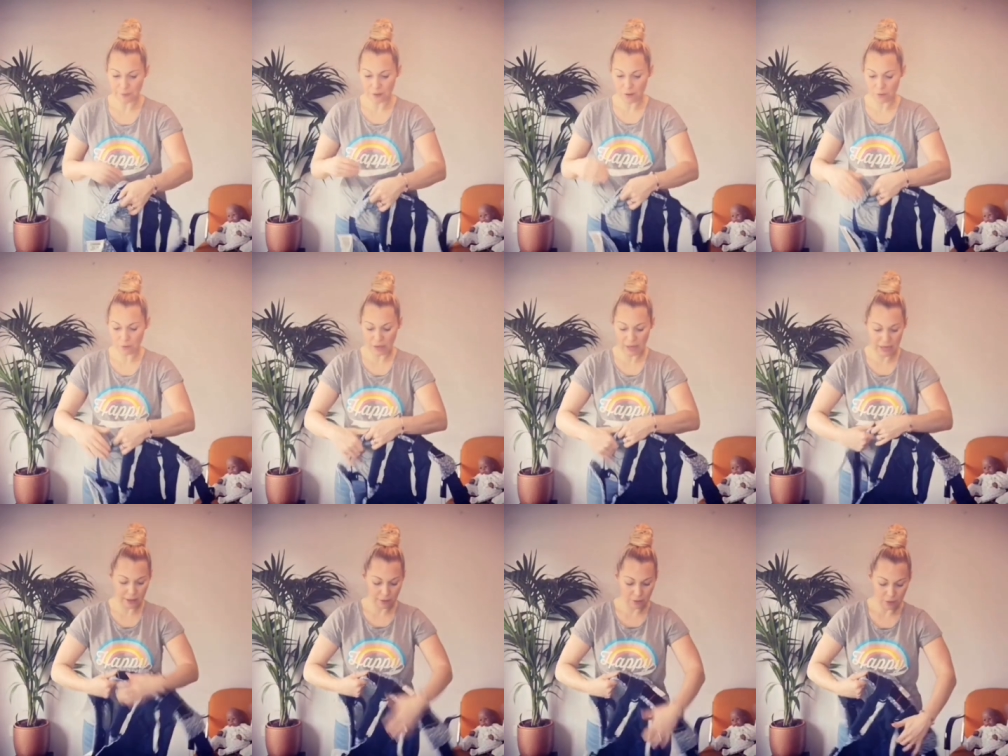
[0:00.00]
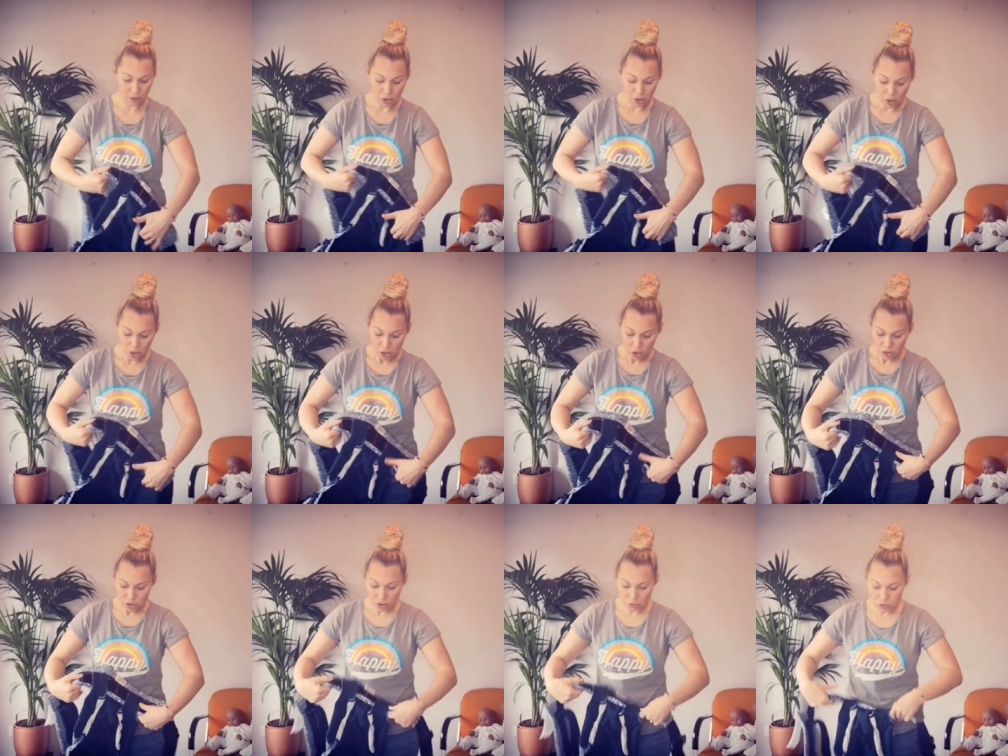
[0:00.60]
Okay,
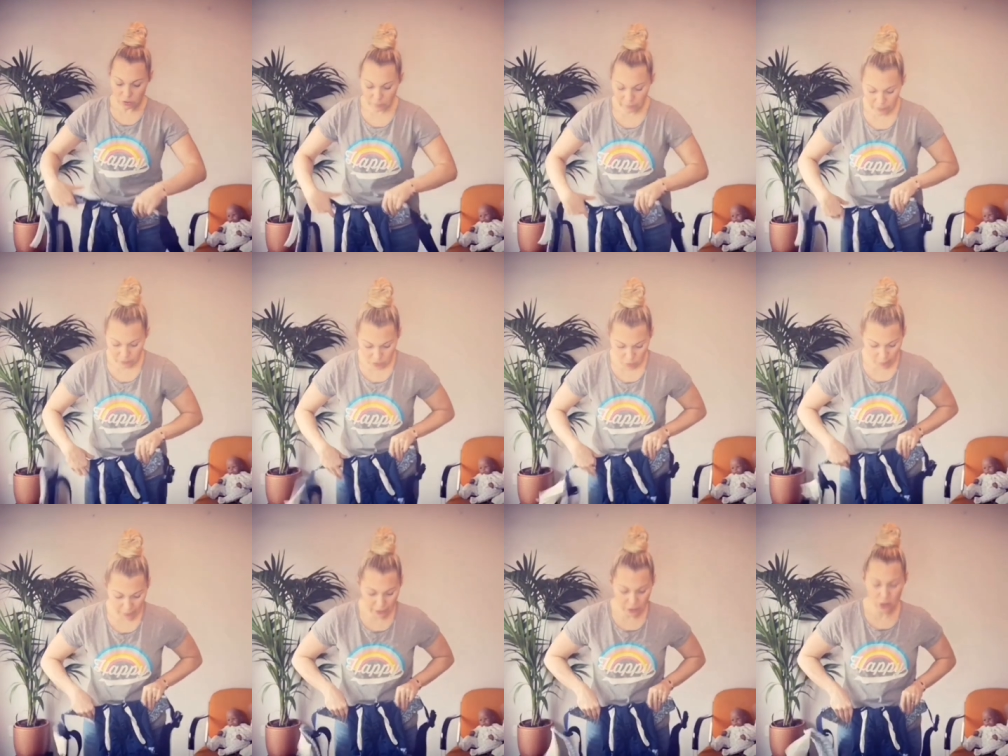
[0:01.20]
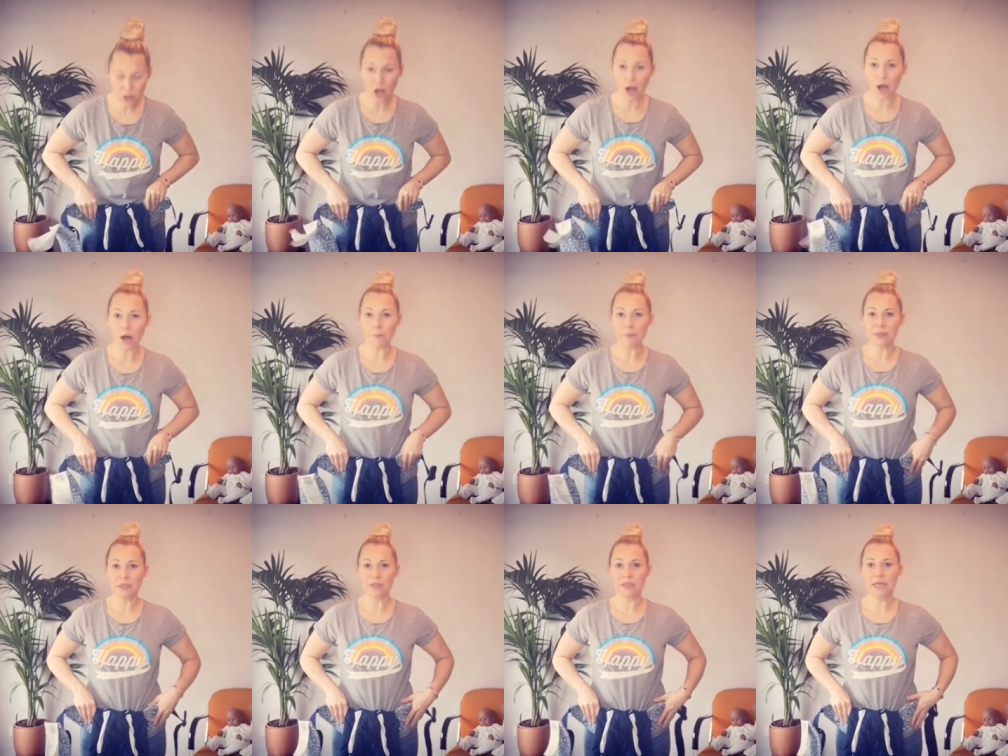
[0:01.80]
so something that's quite a
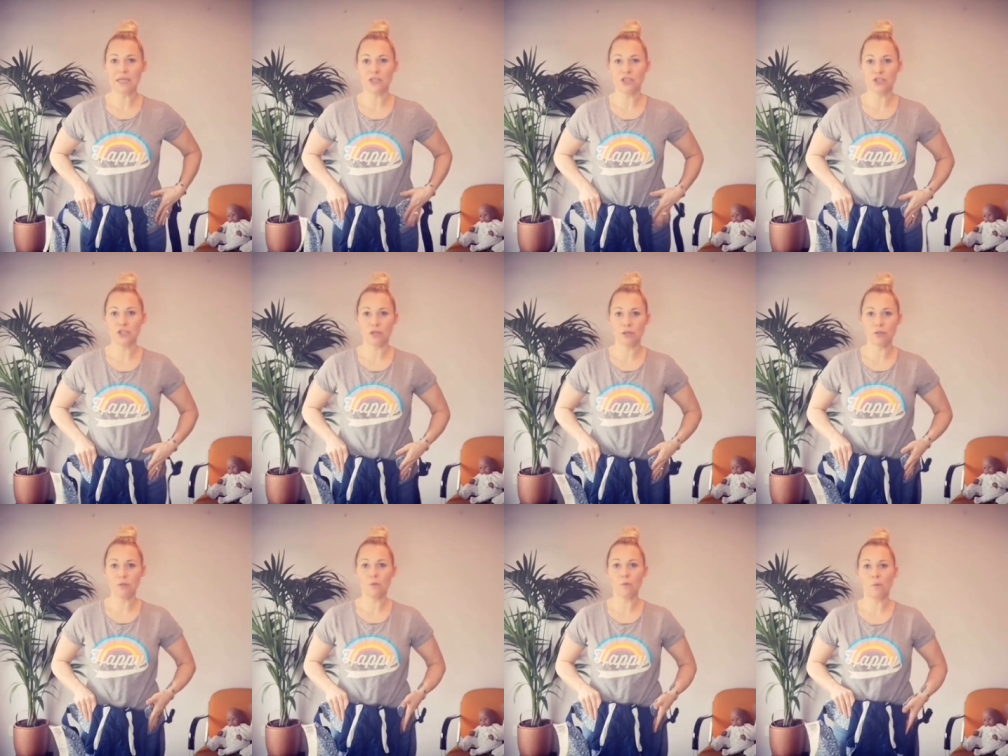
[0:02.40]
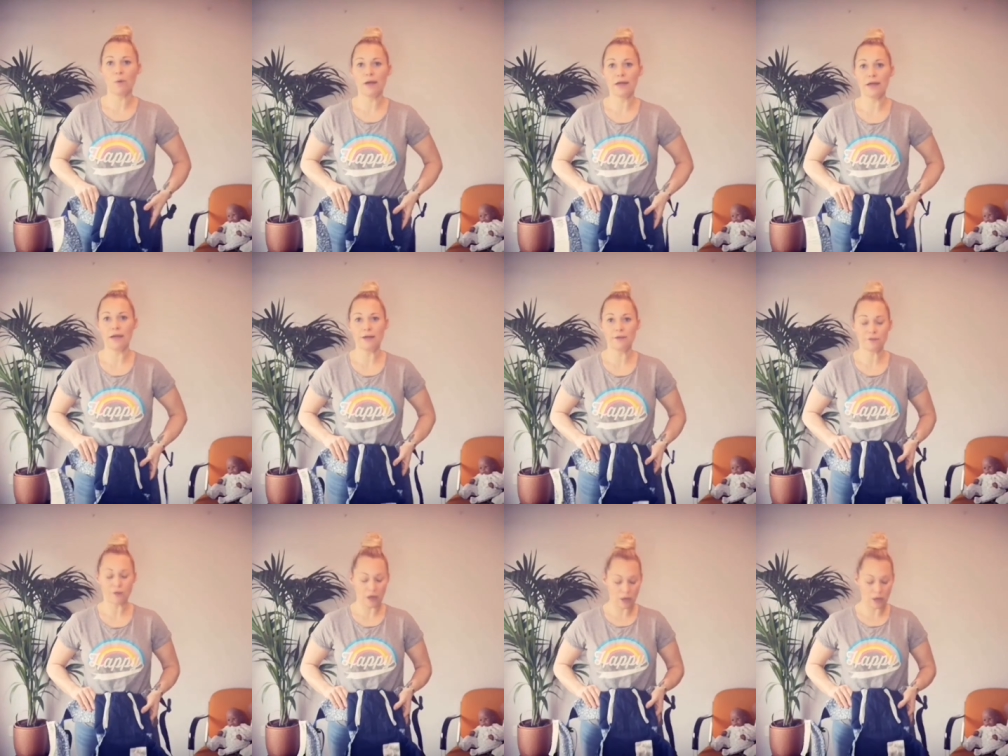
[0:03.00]
common issue with